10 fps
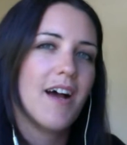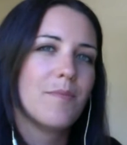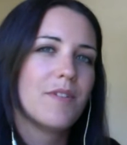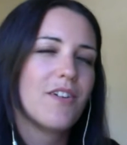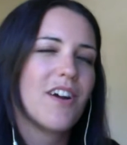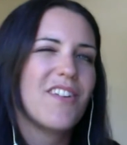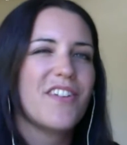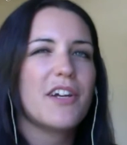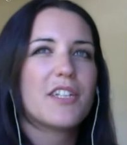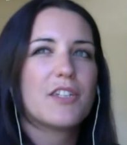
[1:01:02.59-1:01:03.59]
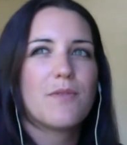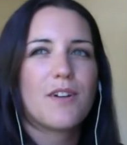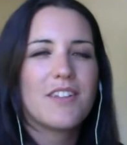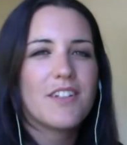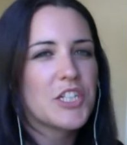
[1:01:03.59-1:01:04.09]
So I figure it's
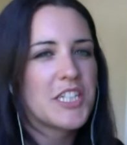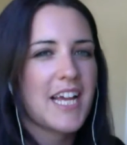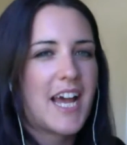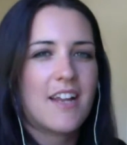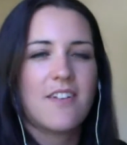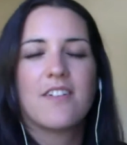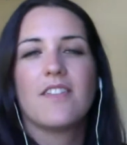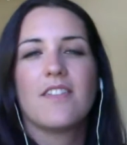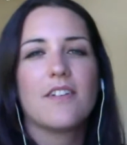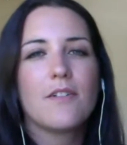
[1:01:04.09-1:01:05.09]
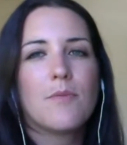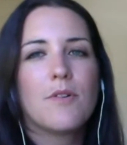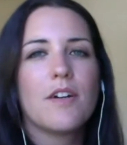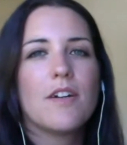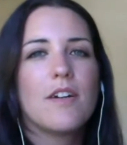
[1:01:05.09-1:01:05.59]
worth it just to add on a little
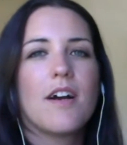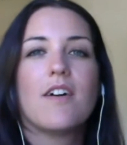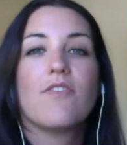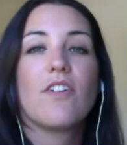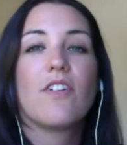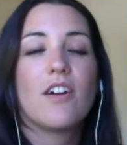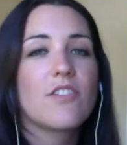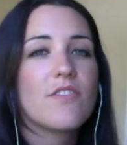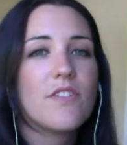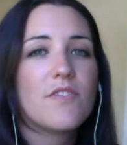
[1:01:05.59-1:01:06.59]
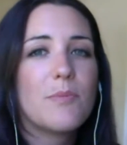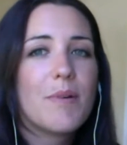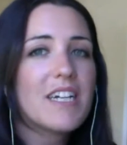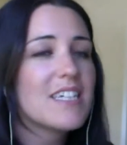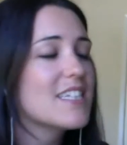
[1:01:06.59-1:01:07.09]
more for $150,
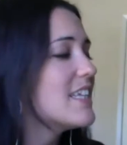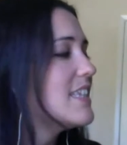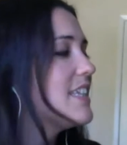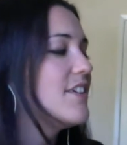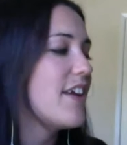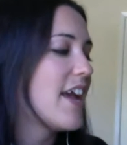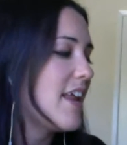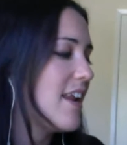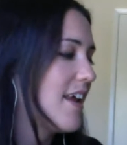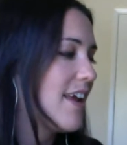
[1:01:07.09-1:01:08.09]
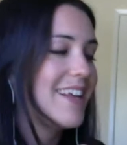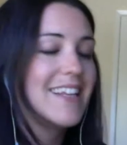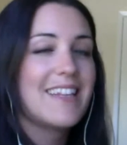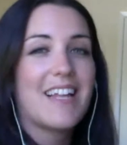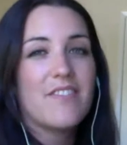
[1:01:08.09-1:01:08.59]
and then you get
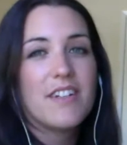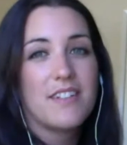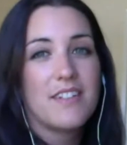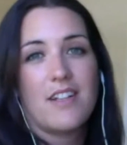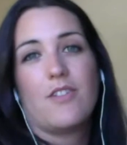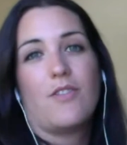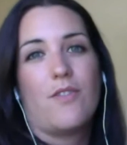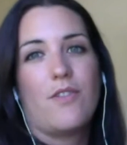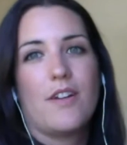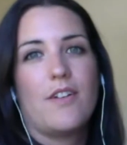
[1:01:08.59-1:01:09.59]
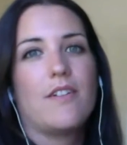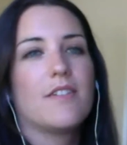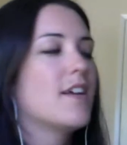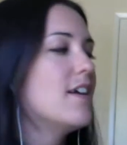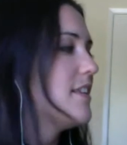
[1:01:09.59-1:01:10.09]
11 essential
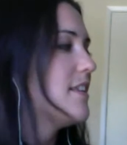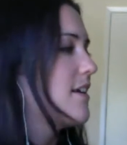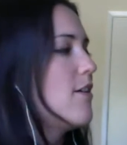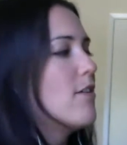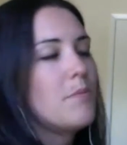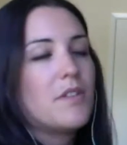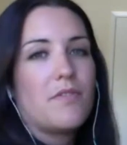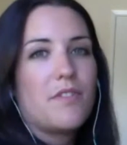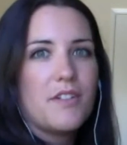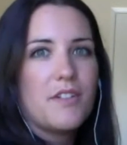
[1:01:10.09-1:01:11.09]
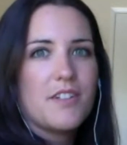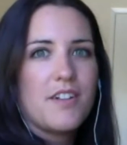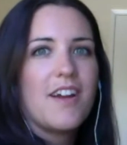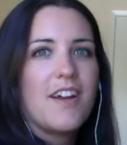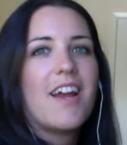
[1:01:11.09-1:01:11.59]
oils, the home
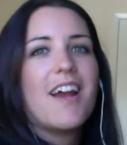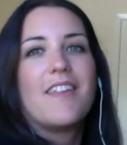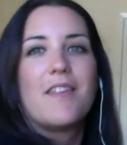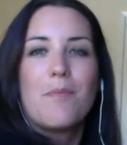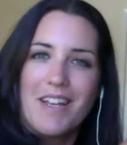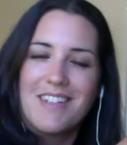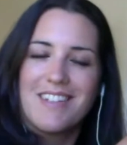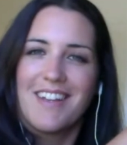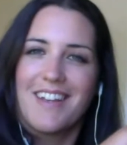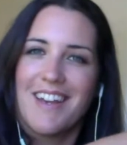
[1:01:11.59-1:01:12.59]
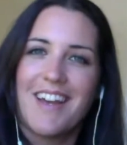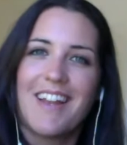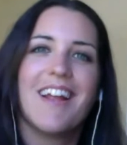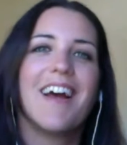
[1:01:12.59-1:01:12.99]
diffuser, and the basic kit.